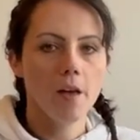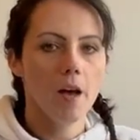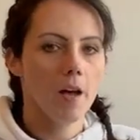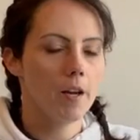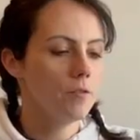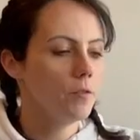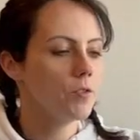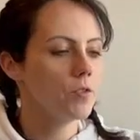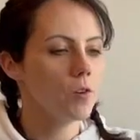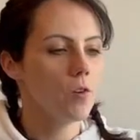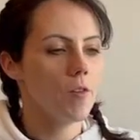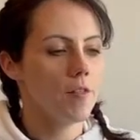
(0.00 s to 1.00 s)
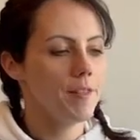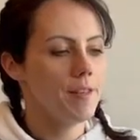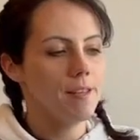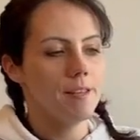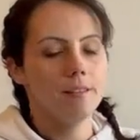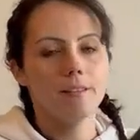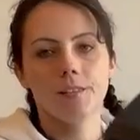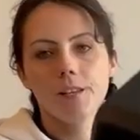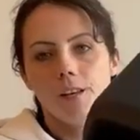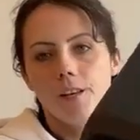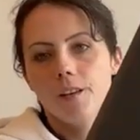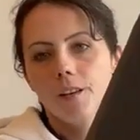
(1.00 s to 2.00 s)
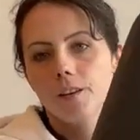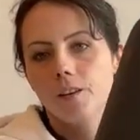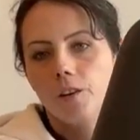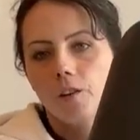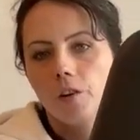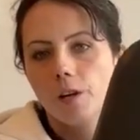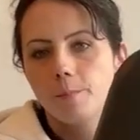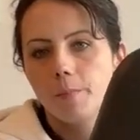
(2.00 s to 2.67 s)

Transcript: and I've also got these great